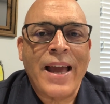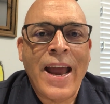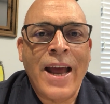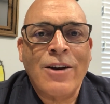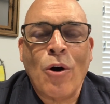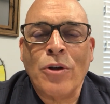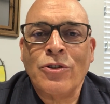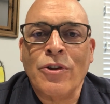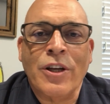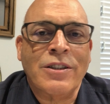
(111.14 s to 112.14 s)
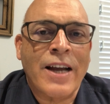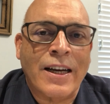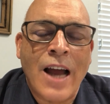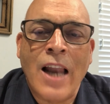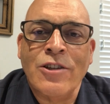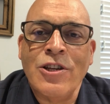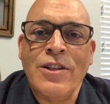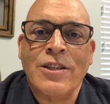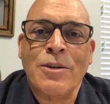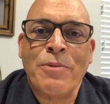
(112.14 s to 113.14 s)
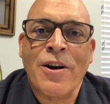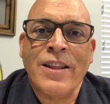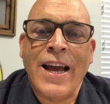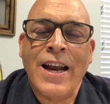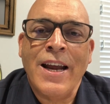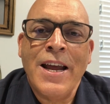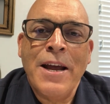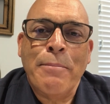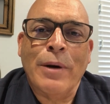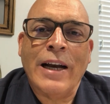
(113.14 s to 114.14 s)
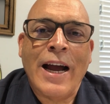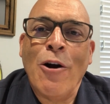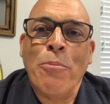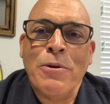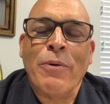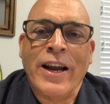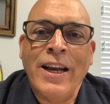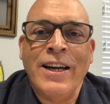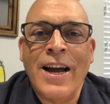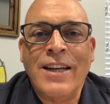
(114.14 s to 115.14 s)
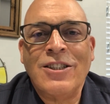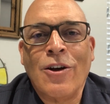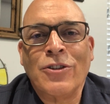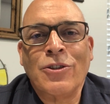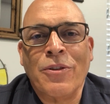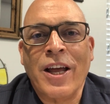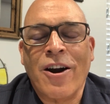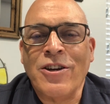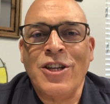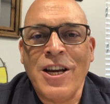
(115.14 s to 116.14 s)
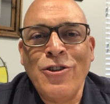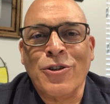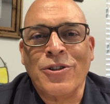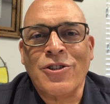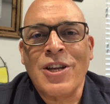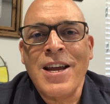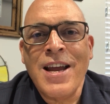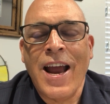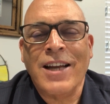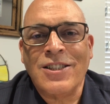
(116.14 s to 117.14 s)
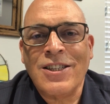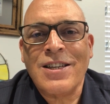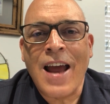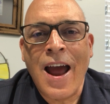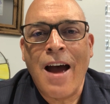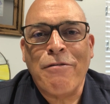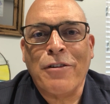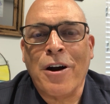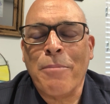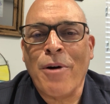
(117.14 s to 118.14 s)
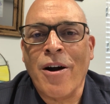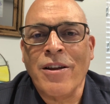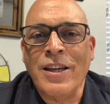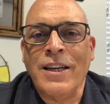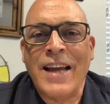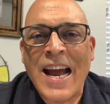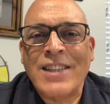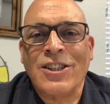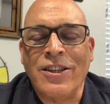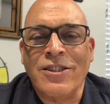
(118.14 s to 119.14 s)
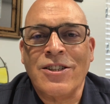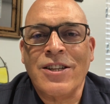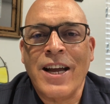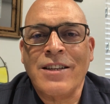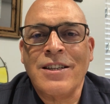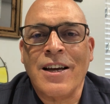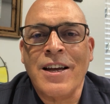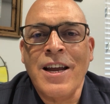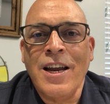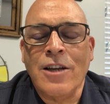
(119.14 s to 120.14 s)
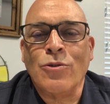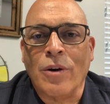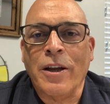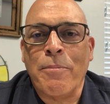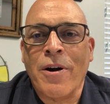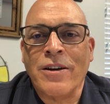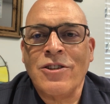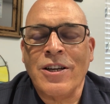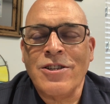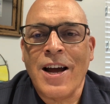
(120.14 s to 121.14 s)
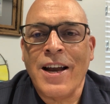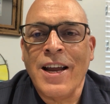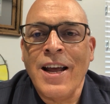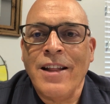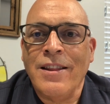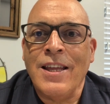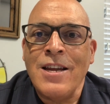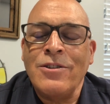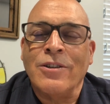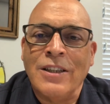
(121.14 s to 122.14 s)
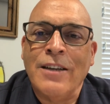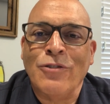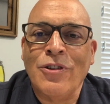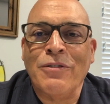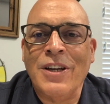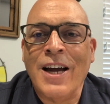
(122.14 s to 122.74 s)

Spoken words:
and also the technology that's a part of that. But I hope you recognize also that our teachers and staff are a part of the excellence that is really a part of St. John. These are gifts of